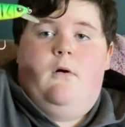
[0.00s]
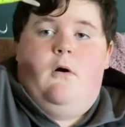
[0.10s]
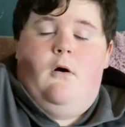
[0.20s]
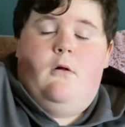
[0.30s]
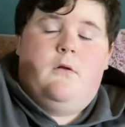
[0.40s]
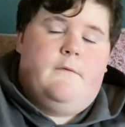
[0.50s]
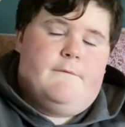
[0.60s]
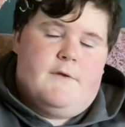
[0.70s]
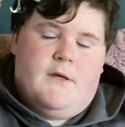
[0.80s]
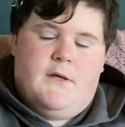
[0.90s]
All of
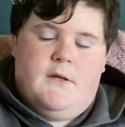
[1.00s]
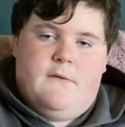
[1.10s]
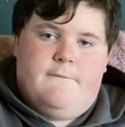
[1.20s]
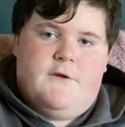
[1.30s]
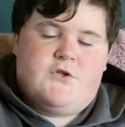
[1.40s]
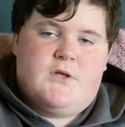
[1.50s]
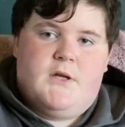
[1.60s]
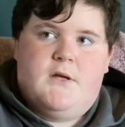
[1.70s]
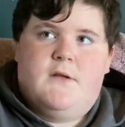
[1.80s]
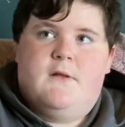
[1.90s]
the fish that
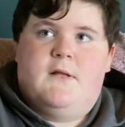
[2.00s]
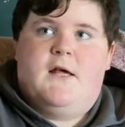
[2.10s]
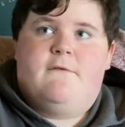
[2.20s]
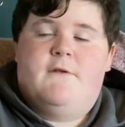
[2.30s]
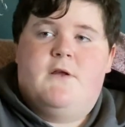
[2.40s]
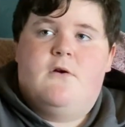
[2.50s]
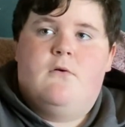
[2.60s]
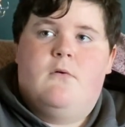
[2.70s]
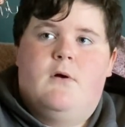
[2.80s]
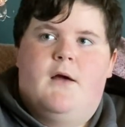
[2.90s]
are in the last
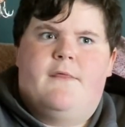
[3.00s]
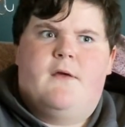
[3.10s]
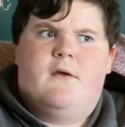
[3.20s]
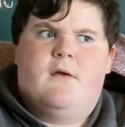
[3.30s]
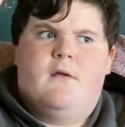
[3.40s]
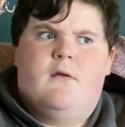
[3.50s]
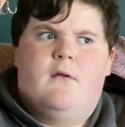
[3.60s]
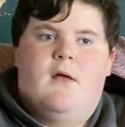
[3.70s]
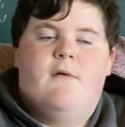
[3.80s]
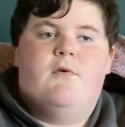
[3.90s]
video, I think
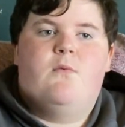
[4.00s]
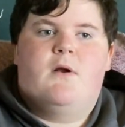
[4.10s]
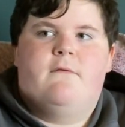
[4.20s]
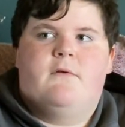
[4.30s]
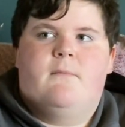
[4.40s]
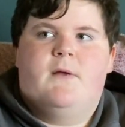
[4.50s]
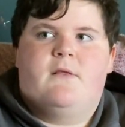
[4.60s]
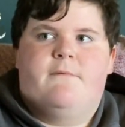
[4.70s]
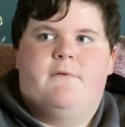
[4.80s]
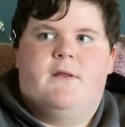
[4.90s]
every one of them
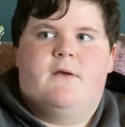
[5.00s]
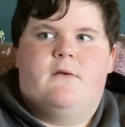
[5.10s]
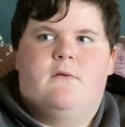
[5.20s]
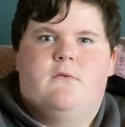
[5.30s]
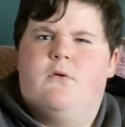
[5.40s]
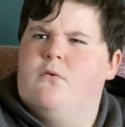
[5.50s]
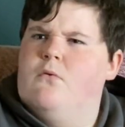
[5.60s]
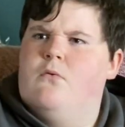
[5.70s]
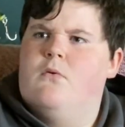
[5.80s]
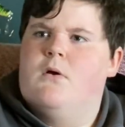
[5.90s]
except for like
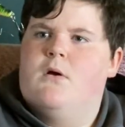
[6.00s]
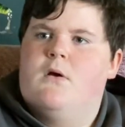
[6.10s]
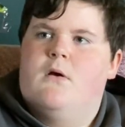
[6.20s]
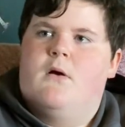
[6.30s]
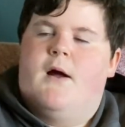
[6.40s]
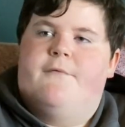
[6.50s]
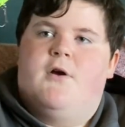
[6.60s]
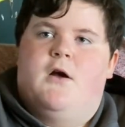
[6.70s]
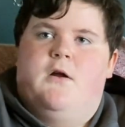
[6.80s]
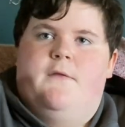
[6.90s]
two, I've
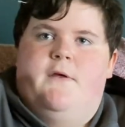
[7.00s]
caught on